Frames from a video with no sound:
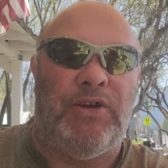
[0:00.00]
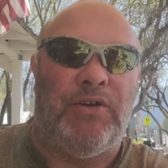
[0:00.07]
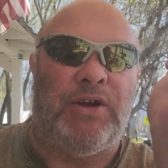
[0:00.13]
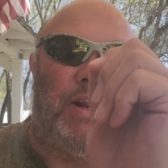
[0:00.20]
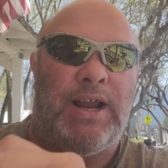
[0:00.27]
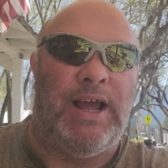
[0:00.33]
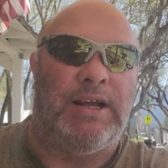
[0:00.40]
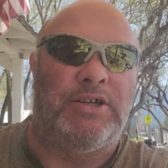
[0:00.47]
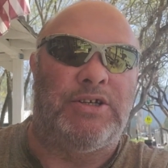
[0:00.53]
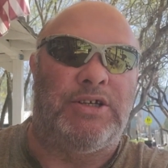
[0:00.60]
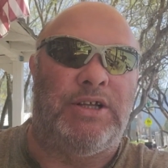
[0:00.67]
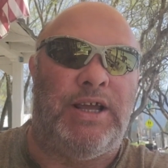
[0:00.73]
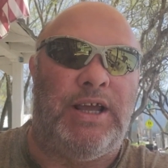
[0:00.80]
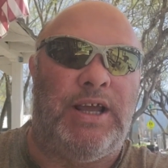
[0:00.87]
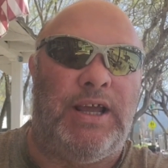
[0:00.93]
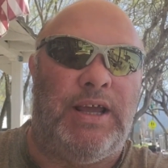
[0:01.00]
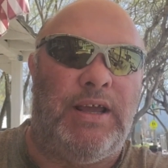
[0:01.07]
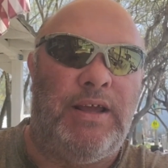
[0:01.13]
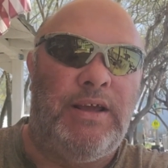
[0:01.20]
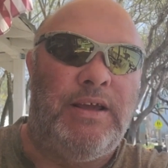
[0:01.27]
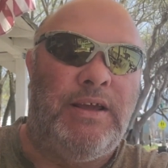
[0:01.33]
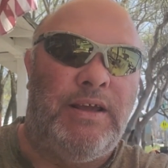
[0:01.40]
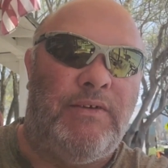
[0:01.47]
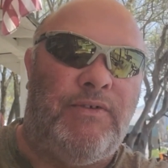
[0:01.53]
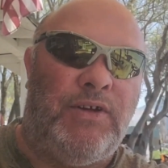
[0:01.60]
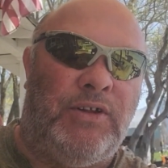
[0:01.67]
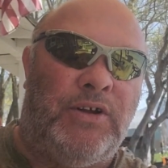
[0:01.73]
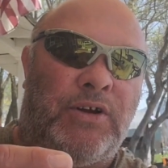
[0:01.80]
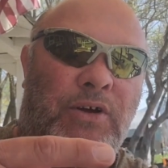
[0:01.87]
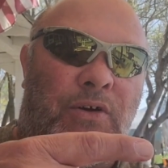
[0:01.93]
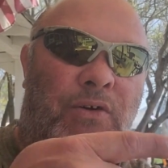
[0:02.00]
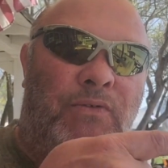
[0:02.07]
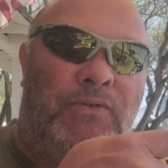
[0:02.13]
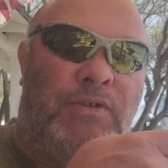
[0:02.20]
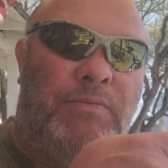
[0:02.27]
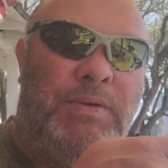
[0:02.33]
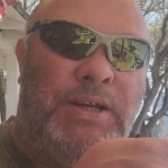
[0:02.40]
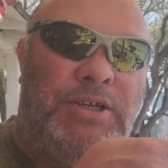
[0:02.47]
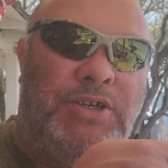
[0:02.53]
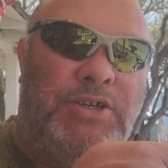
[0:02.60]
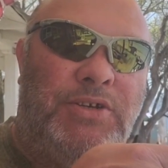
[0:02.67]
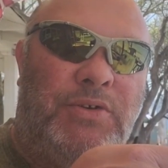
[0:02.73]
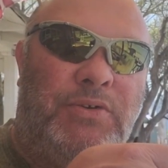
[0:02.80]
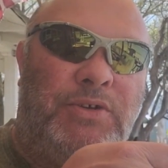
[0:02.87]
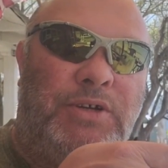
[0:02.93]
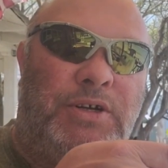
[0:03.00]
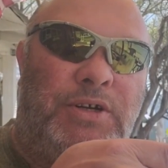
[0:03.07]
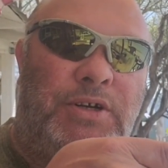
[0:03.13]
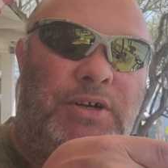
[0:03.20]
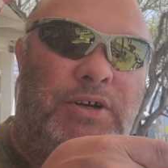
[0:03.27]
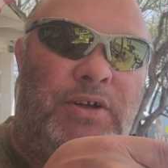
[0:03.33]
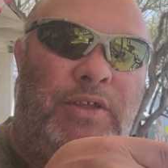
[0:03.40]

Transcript: You can actually, if you look over my shoulder,